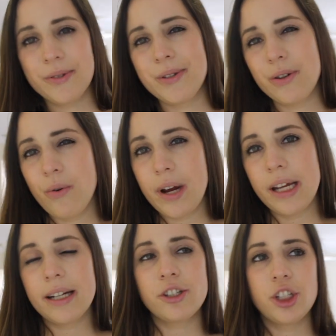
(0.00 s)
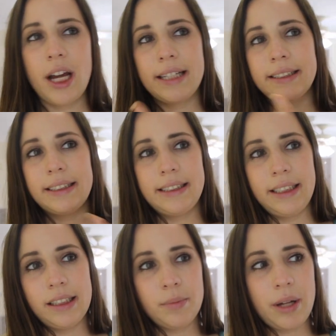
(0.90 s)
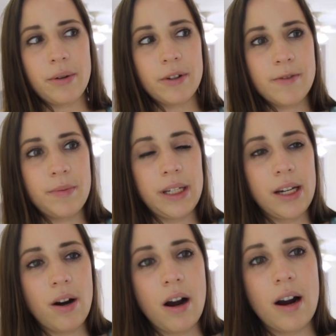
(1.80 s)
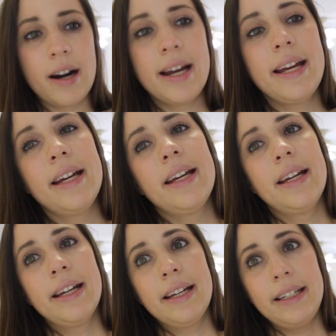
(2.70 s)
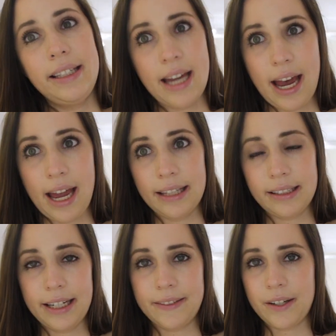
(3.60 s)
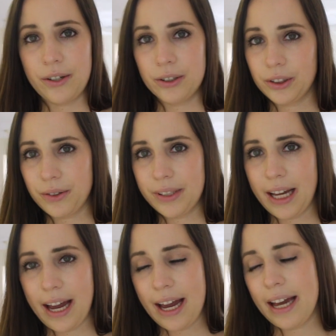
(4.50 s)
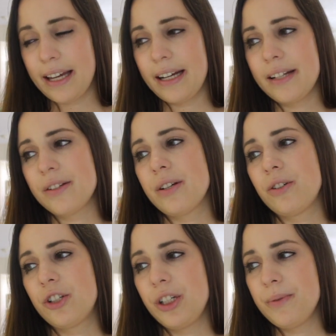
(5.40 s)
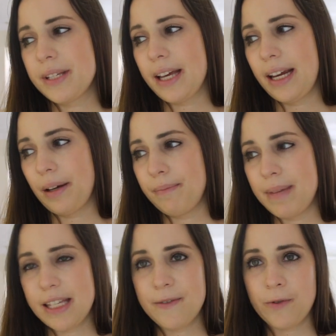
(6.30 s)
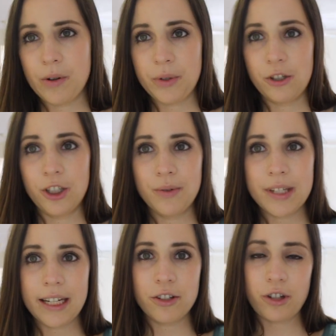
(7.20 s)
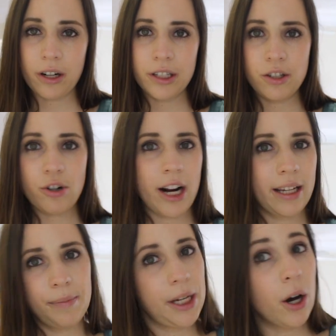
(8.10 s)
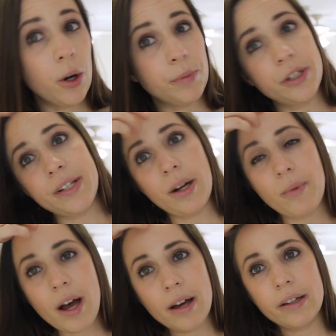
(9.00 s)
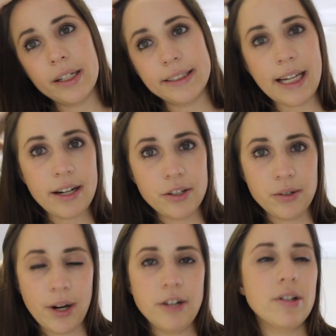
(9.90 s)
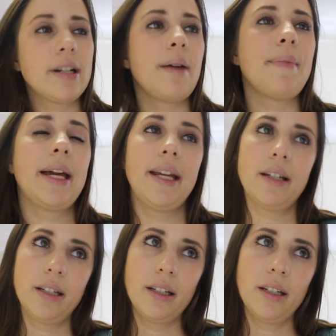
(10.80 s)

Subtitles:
It was annoying because she hadn't seen the blood work from the ER yet, like the nurse only had, and so she was like misinformed. So she was like starting to try to give me hope. She's like, well, it's out of 200, and I'm like,